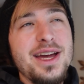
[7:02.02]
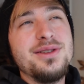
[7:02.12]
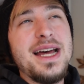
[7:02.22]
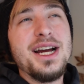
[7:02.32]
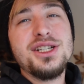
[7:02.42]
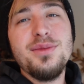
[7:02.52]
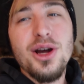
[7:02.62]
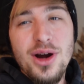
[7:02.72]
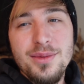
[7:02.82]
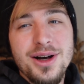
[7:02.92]
it was actually my
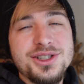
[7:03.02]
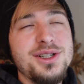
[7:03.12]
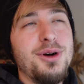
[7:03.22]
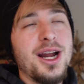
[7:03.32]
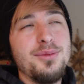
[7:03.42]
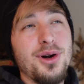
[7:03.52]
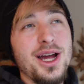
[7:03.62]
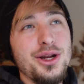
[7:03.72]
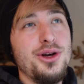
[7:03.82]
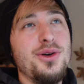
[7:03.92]
grandma's. She bought it
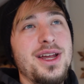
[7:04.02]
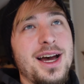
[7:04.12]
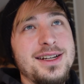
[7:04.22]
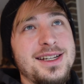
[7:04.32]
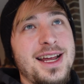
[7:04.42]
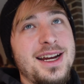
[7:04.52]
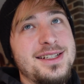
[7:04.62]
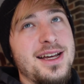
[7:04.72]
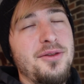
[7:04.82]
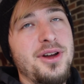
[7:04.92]
brand new in
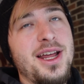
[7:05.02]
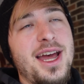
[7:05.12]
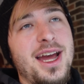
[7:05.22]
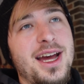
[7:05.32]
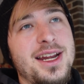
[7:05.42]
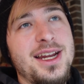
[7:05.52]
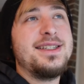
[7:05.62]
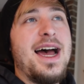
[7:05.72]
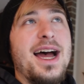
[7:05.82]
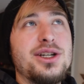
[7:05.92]
1987 and
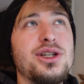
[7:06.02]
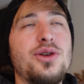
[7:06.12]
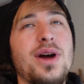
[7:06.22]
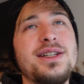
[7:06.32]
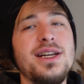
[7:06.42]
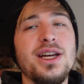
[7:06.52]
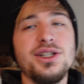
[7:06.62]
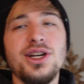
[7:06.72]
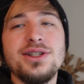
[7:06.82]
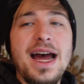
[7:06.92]
it's actually crazy
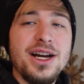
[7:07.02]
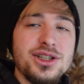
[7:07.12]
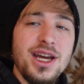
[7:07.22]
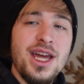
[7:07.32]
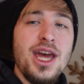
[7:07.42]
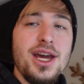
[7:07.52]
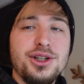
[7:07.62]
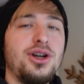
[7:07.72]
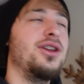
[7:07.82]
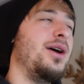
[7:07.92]
because there's actually a
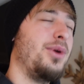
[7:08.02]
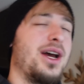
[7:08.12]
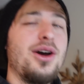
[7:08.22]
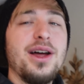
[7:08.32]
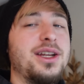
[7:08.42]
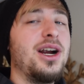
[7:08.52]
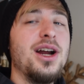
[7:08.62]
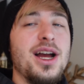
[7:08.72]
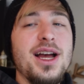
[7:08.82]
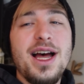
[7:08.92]
hitch on that when I go out there
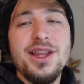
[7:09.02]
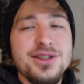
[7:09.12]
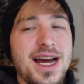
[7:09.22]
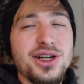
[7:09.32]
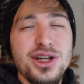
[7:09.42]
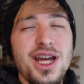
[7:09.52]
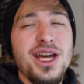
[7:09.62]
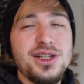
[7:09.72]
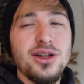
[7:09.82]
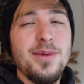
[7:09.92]
there's actually a
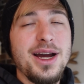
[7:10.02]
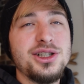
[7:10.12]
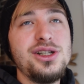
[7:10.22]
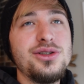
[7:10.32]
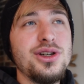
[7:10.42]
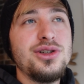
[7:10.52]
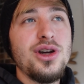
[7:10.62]
hitch on the back. She used to